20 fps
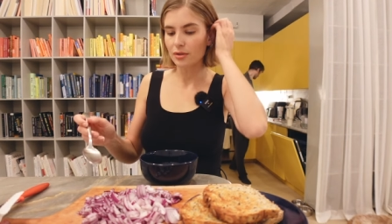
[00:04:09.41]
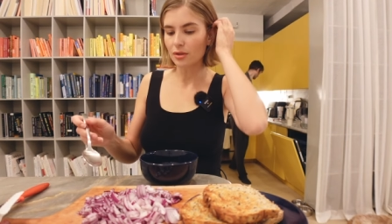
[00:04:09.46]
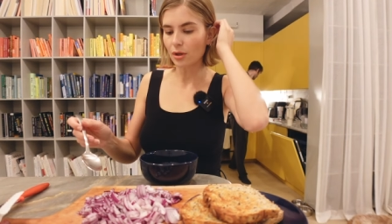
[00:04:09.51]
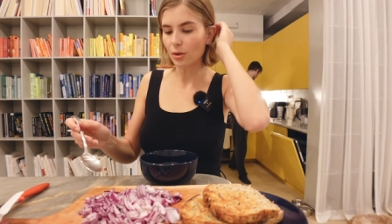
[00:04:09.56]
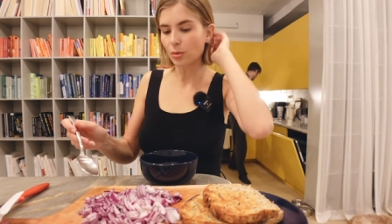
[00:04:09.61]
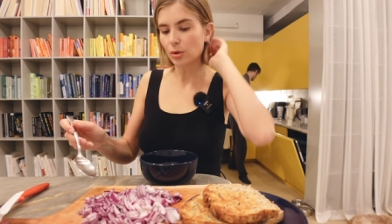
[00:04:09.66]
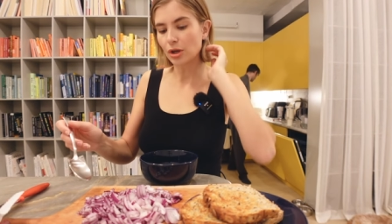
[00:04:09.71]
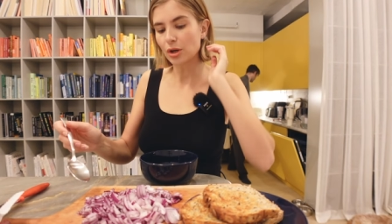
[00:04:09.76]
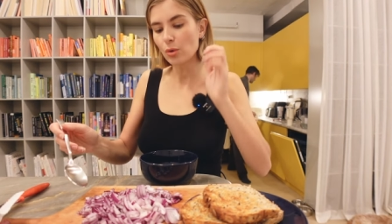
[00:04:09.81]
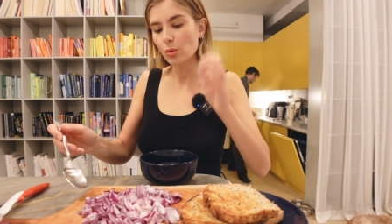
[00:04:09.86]
So I
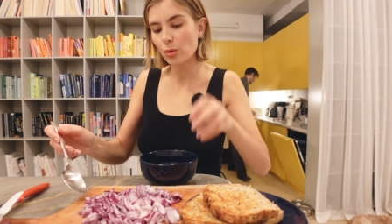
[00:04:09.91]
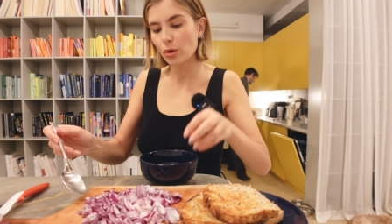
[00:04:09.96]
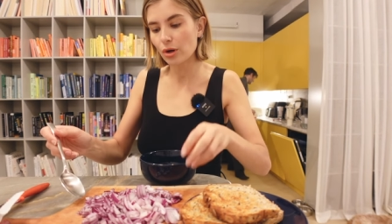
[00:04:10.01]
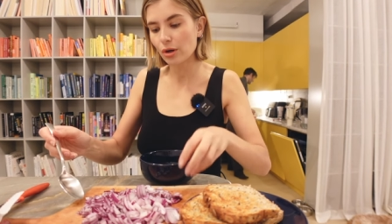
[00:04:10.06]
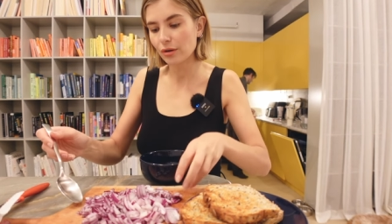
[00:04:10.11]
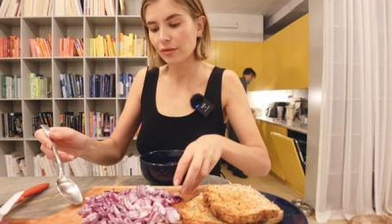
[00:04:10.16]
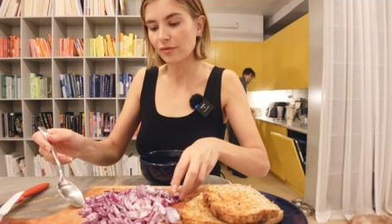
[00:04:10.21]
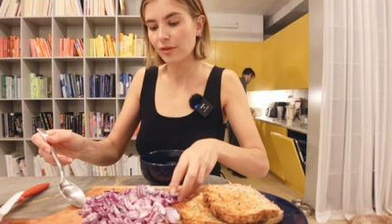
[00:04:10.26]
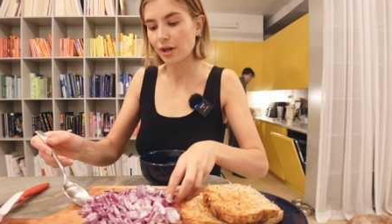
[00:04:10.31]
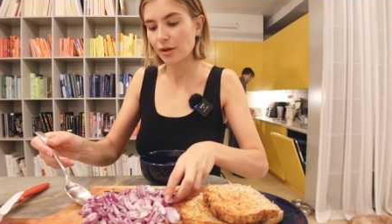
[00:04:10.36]
wanna
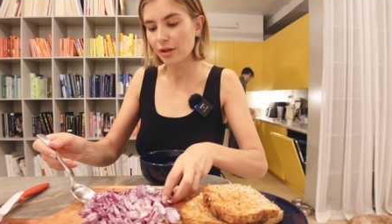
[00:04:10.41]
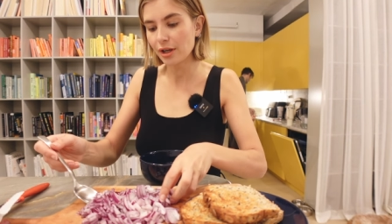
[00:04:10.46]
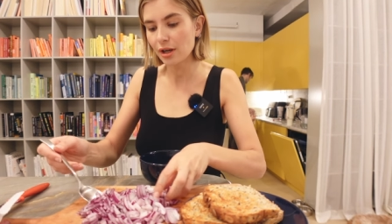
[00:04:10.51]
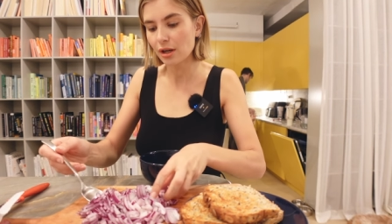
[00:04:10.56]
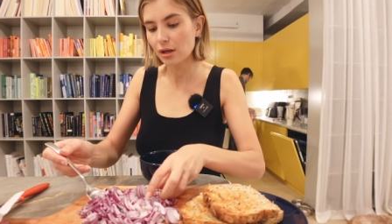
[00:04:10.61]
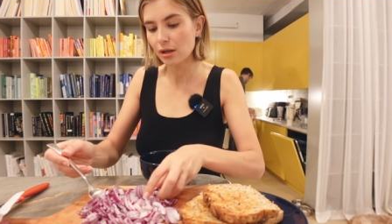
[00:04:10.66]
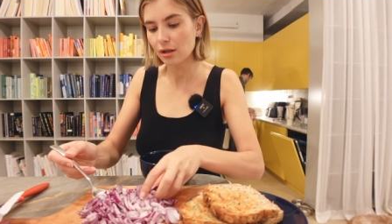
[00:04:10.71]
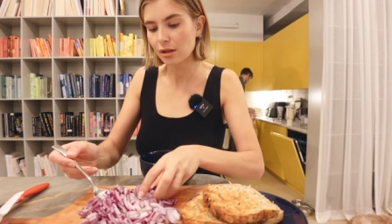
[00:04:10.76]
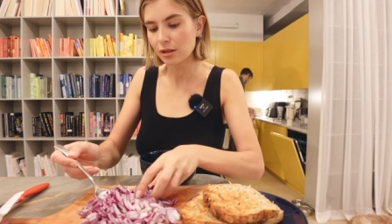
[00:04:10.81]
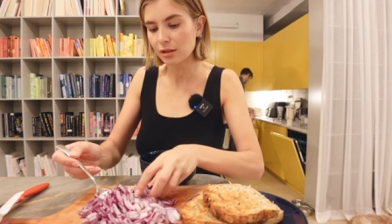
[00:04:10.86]
work very
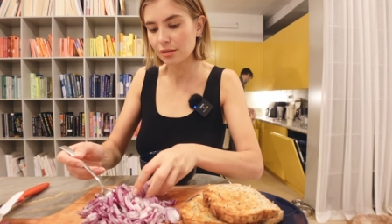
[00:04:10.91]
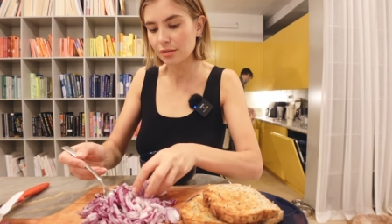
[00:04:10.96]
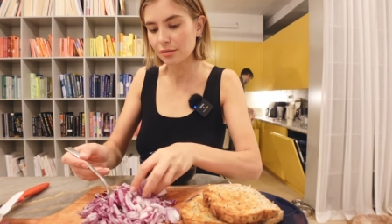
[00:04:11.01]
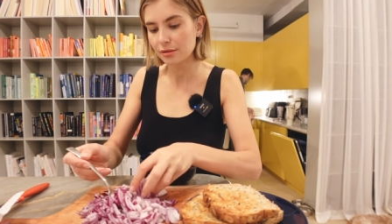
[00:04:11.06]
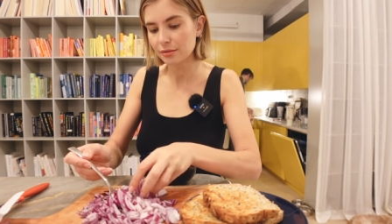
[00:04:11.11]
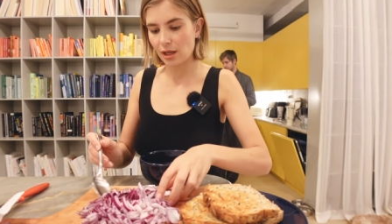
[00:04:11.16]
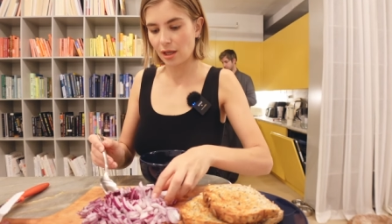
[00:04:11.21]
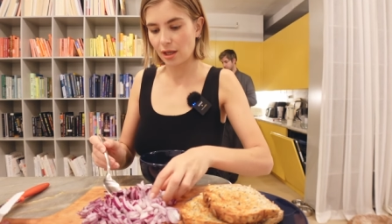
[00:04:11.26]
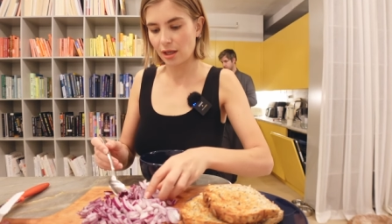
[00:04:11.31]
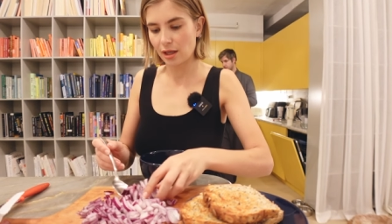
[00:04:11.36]
hard
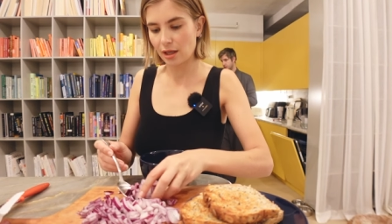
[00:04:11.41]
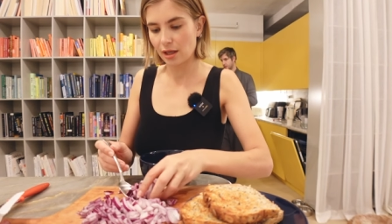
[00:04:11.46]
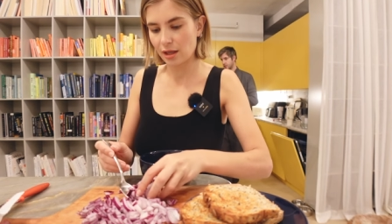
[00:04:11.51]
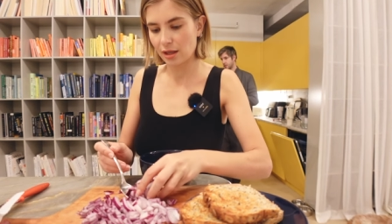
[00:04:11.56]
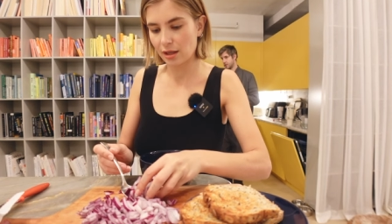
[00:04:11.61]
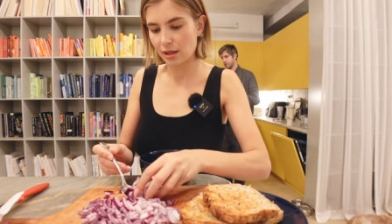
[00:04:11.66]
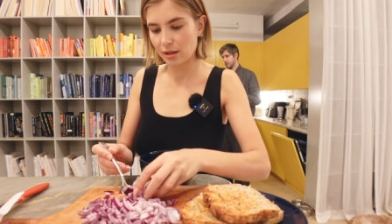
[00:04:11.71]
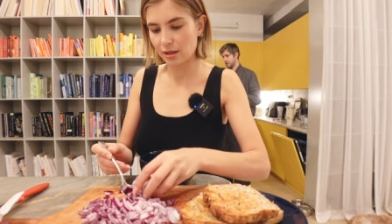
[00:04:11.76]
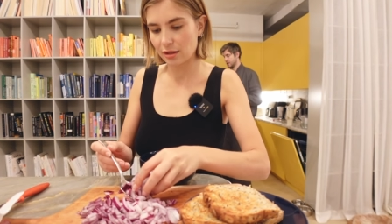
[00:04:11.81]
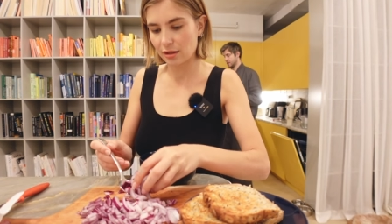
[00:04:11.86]
and
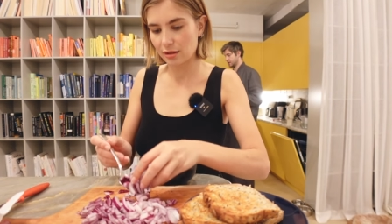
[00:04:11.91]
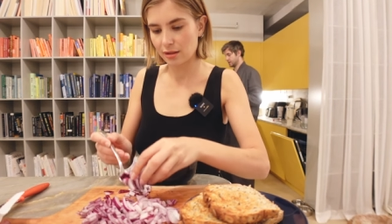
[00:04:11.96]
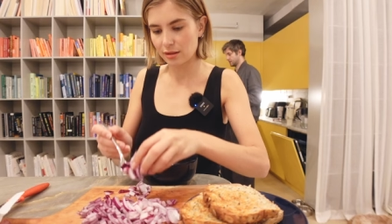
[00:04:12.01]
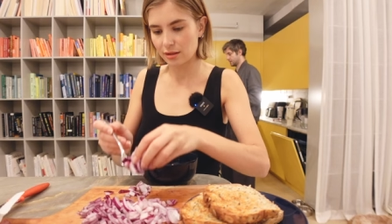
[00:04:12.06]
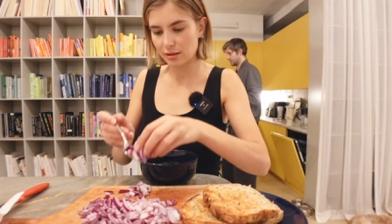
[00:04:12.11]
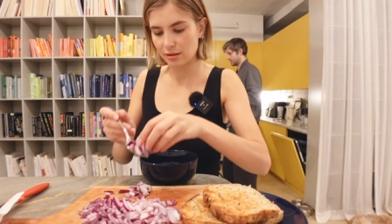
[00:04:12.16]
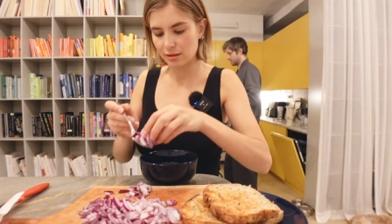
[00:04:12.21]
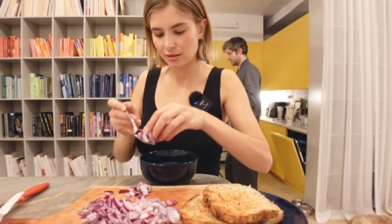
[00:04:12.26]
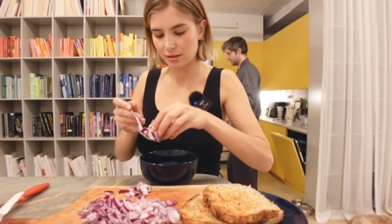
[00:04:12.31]
and